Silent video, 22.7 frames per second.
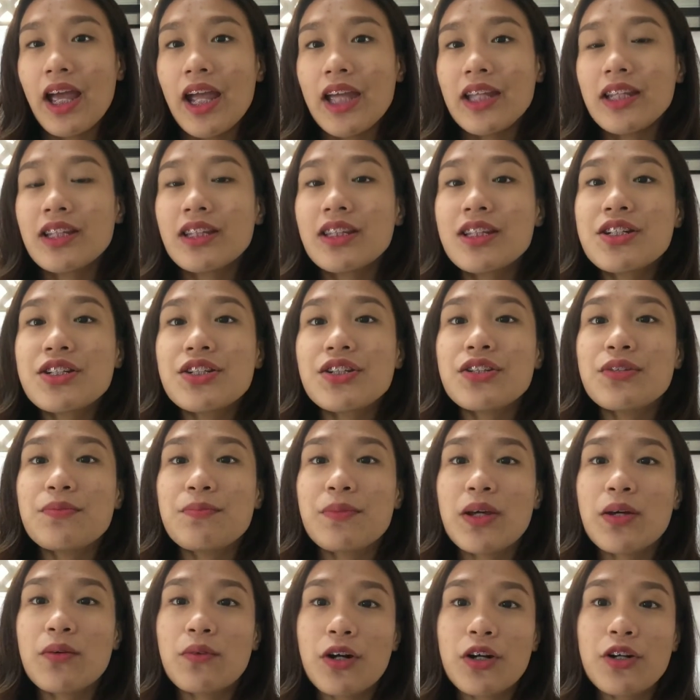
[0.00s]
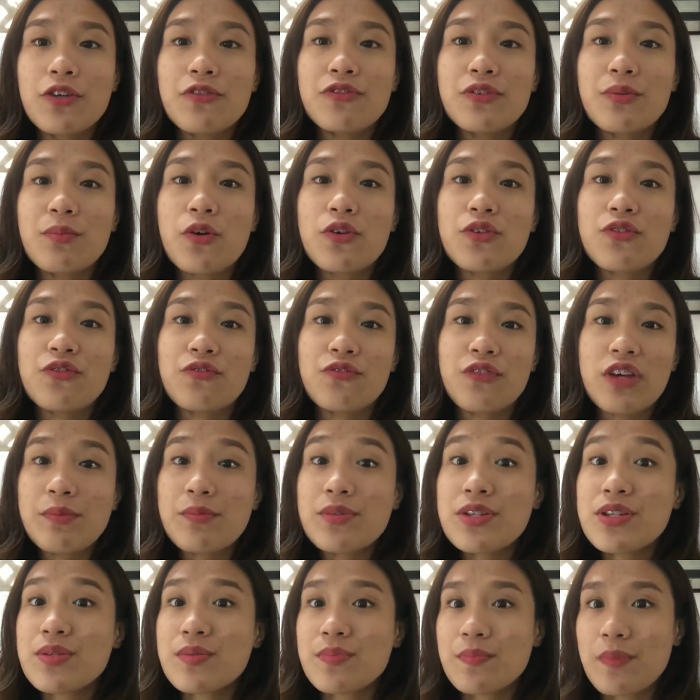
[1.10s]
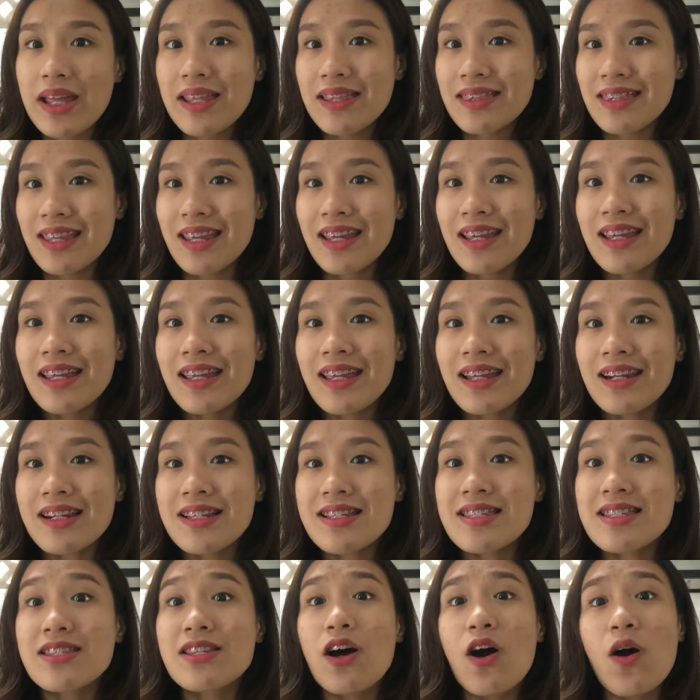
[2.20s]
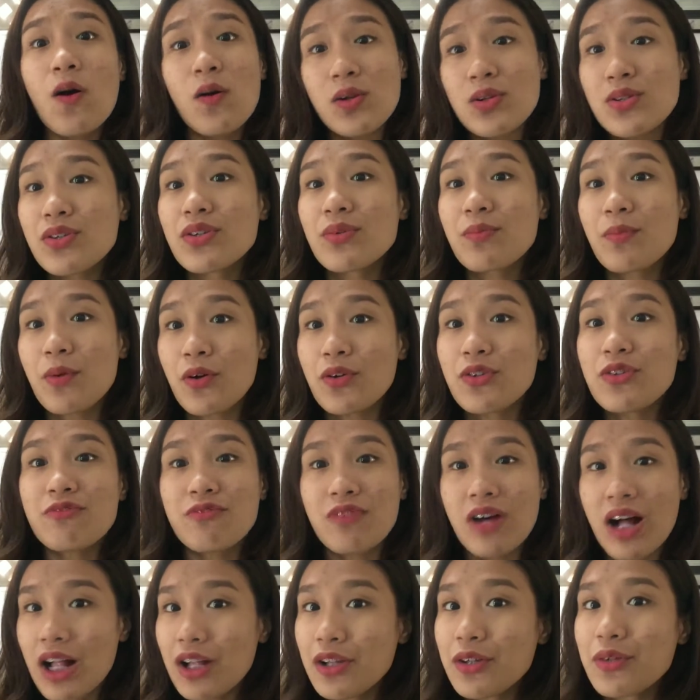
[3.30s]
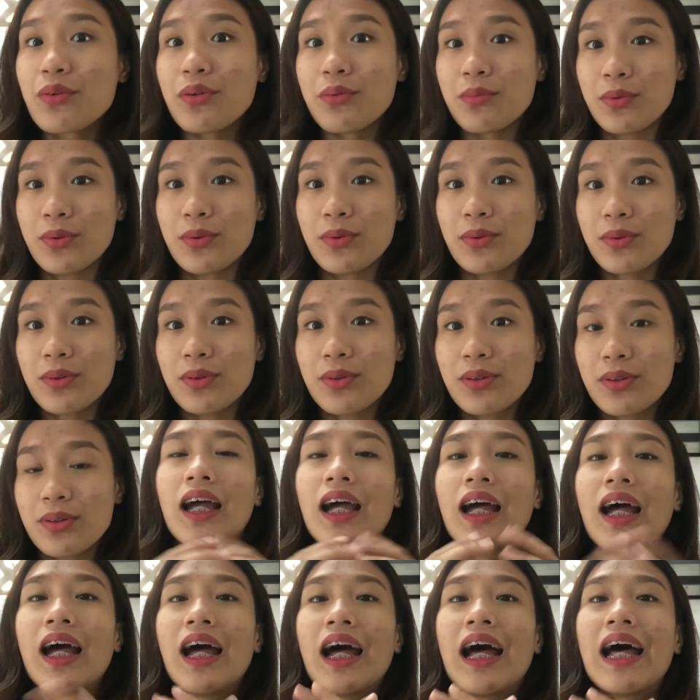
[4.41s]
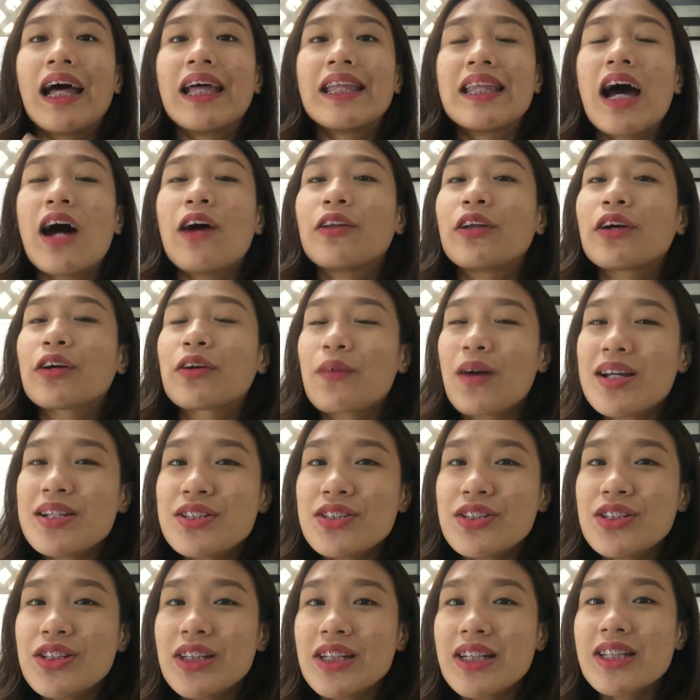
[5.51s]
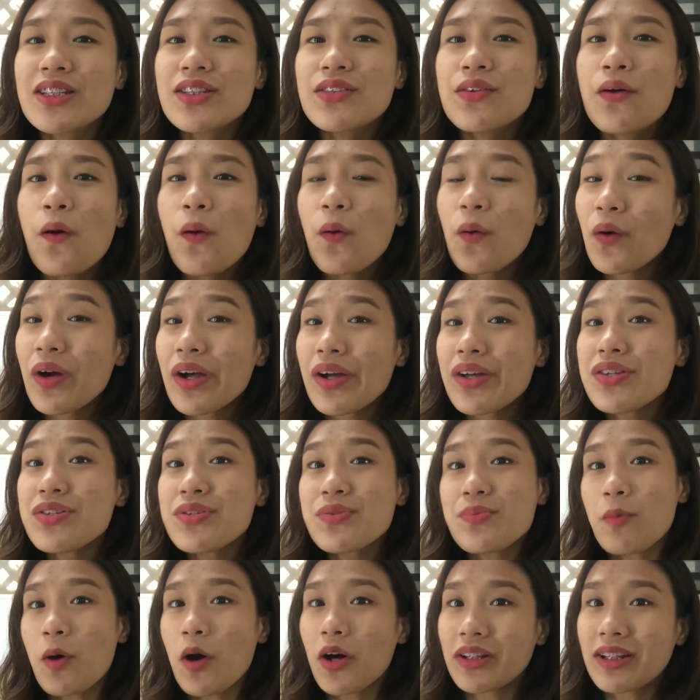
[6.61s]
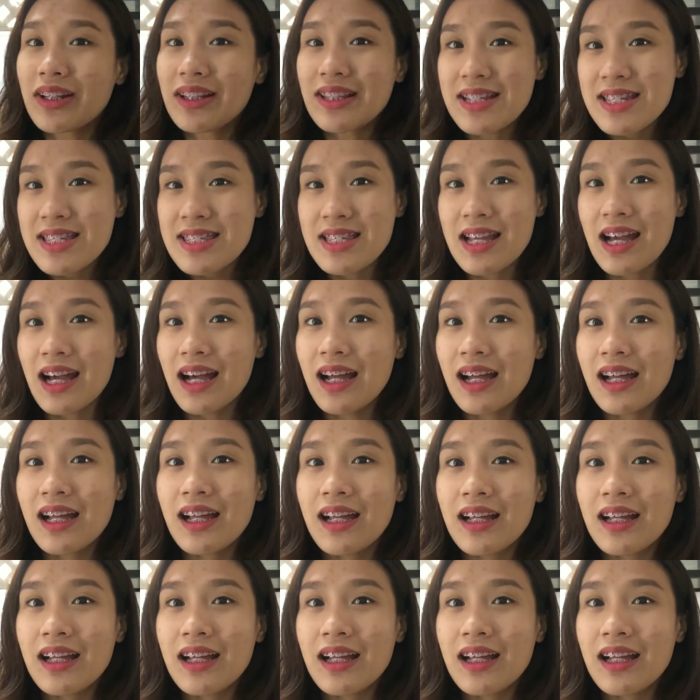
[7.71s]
In addition to being one of the most famous paintings, it is also the most valuable. Now the question is, who is Mona Lisa?